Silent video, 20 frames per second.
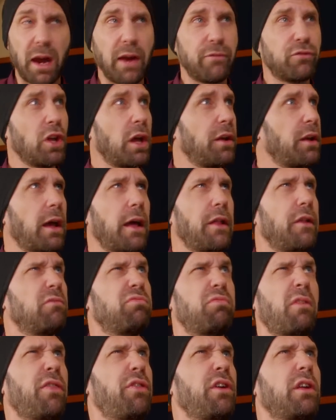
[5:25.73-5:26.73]
I've done, I
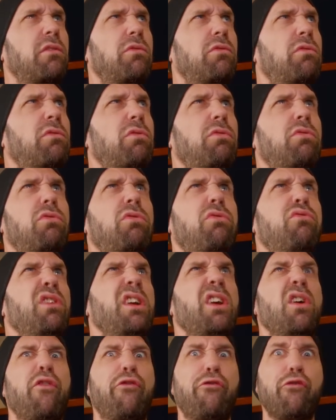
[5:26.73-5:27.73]
think,
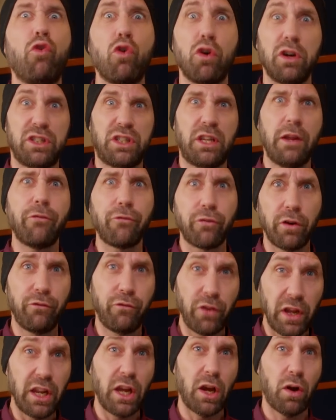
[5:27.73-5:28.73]
3 or 4 different
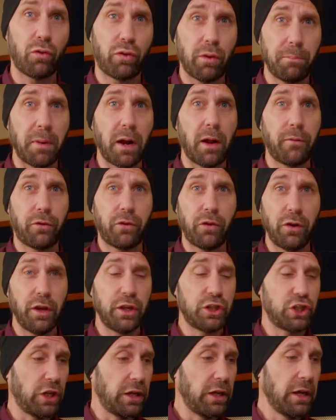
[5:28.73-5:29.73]
videos about
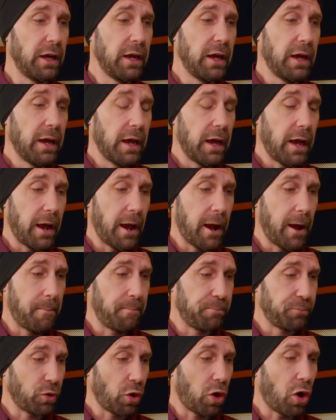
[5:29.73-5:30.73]
Synergy
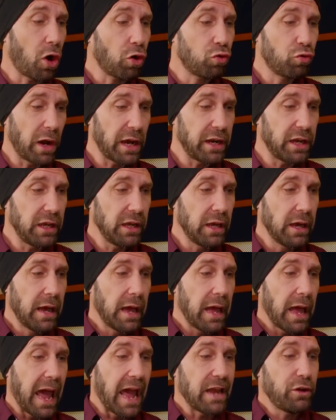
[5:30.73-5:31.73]
already,
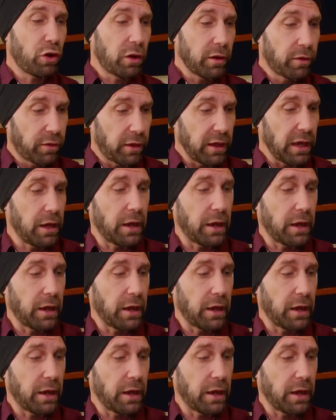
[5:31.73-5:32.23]
and you can see